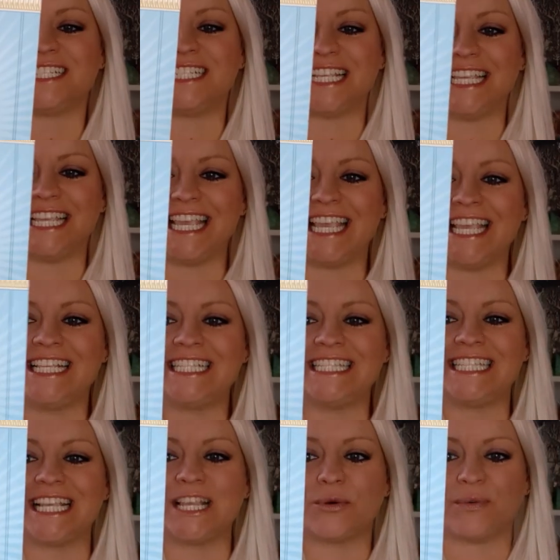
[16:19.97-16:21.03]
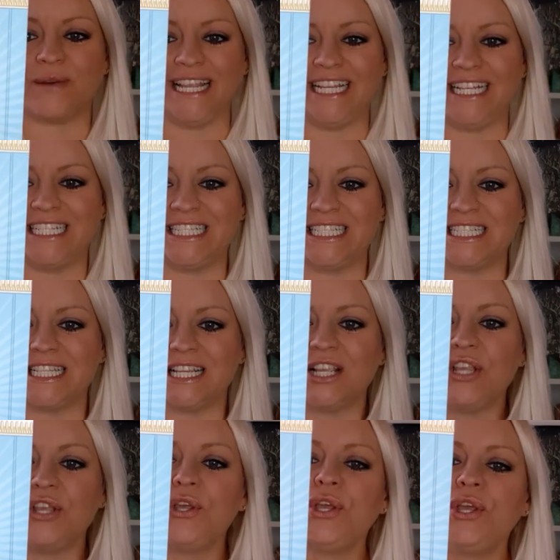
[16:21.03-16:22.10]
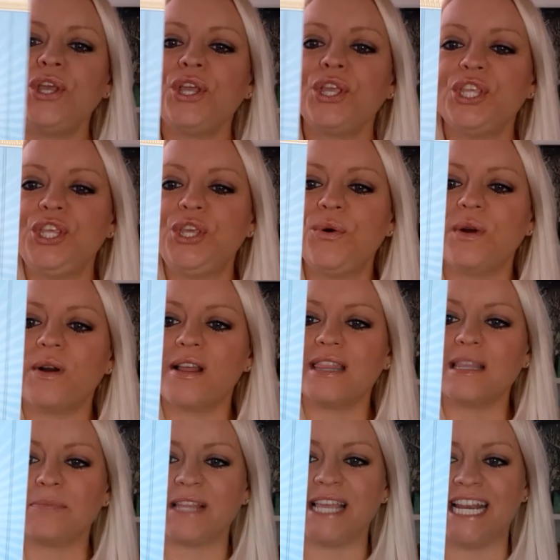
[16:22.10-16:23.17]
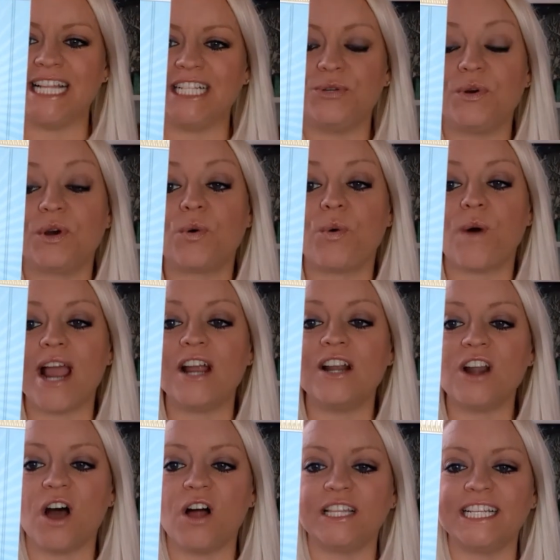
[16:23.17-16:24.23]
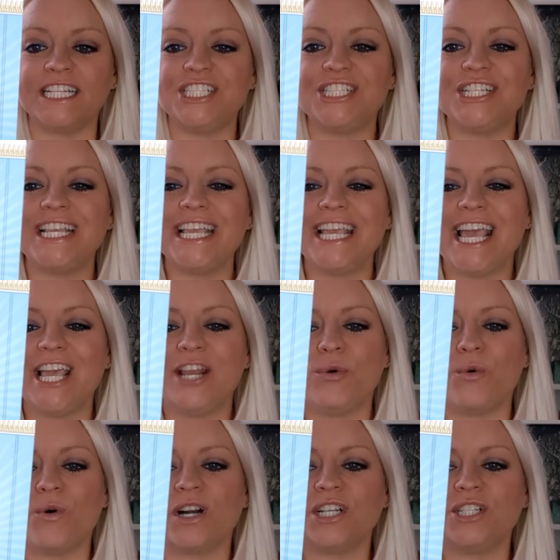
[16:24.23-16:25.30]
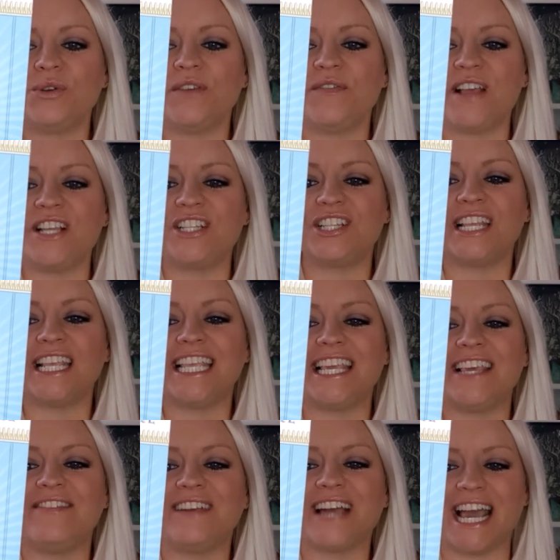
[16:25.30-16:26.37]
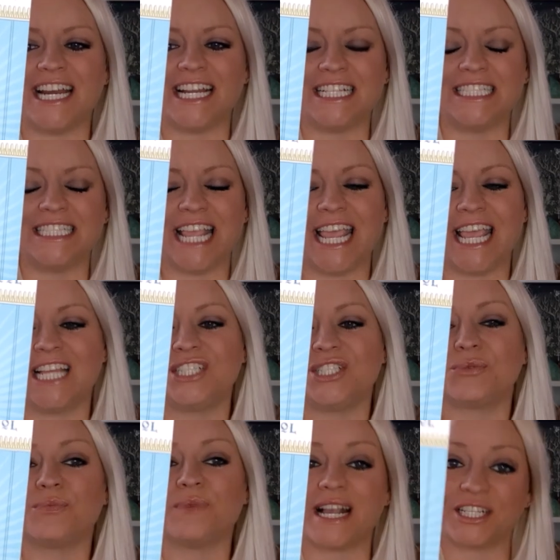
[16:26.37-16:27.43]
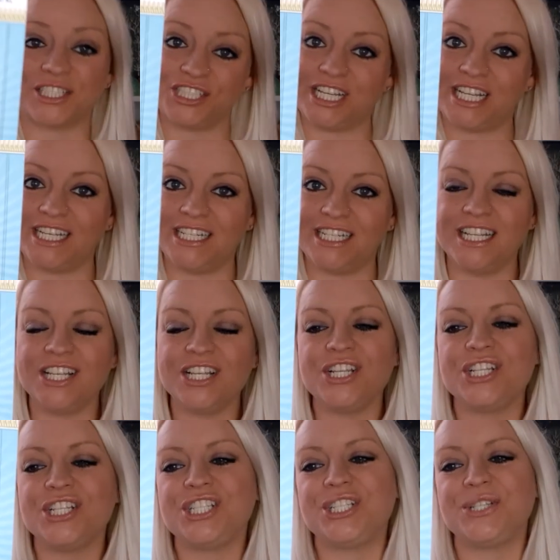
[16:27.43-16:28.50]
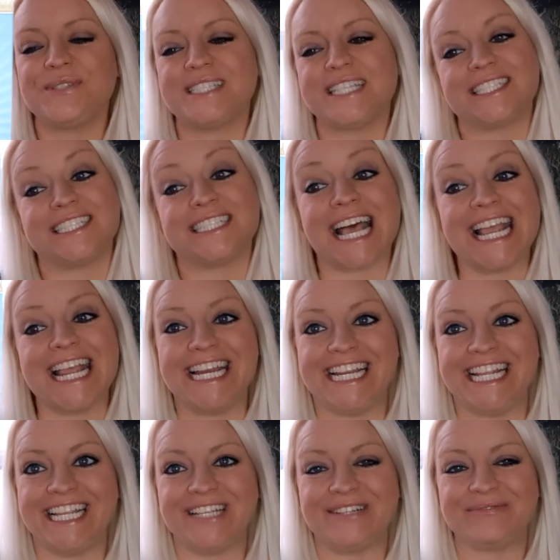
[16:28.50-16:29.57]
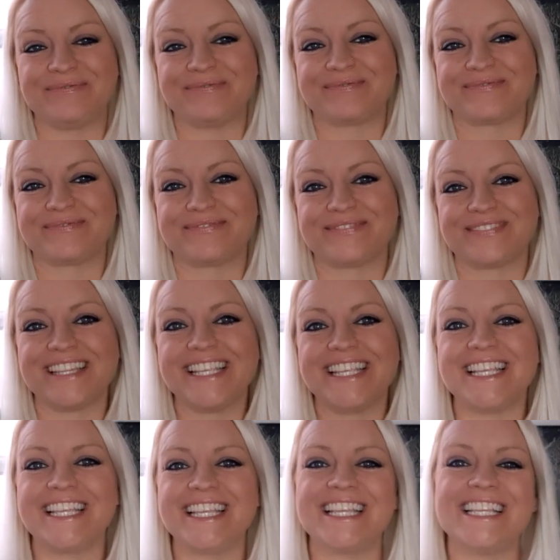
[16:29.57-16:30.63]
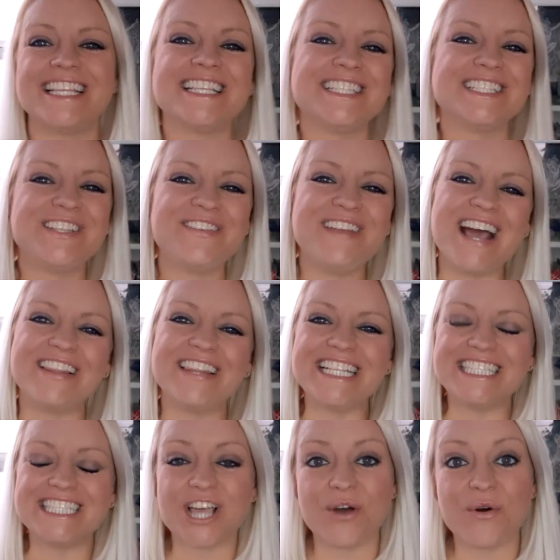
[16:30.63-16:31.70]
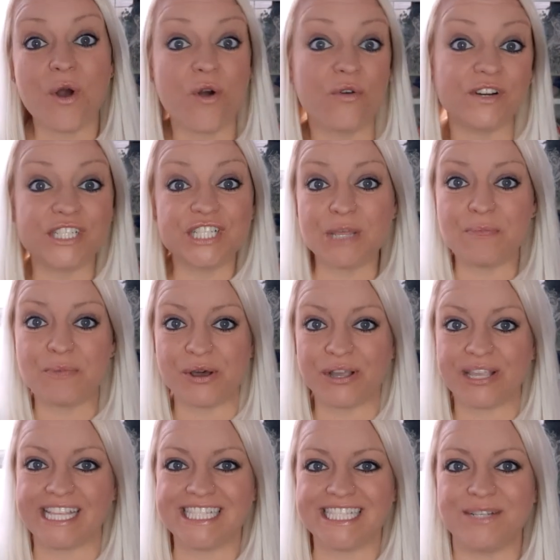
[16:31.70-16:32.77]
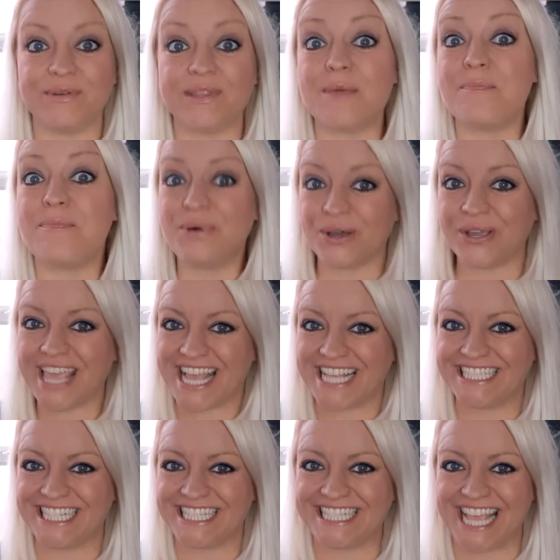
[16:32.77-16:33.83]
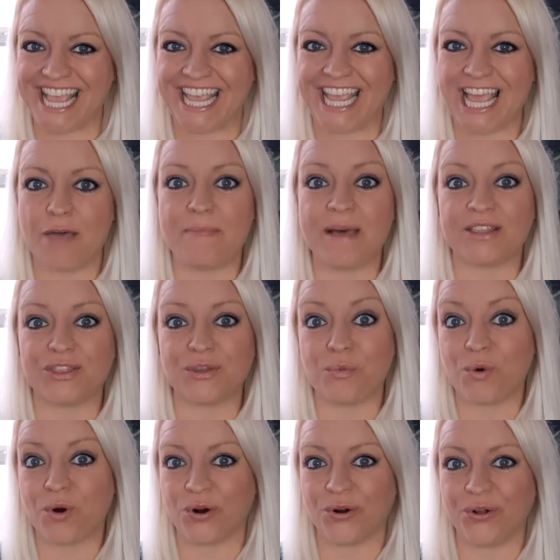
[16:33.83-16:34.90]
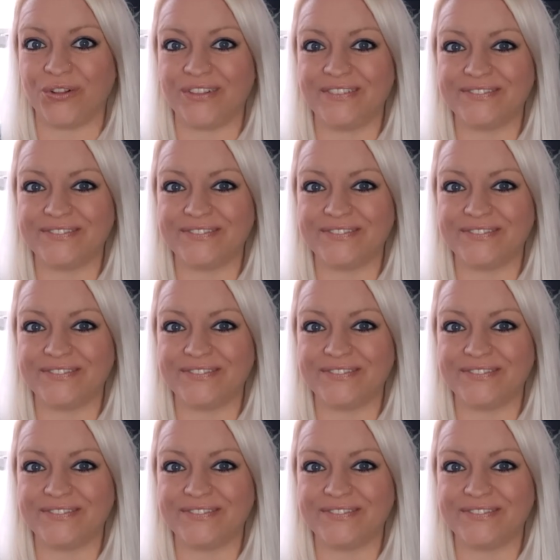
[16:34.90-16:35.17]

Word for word: to kings and queens. You are on the planet to acquire knowledge in order to eventually give guidance and direction to society. So now let's go over to the book and see what the book has to say about the whirl.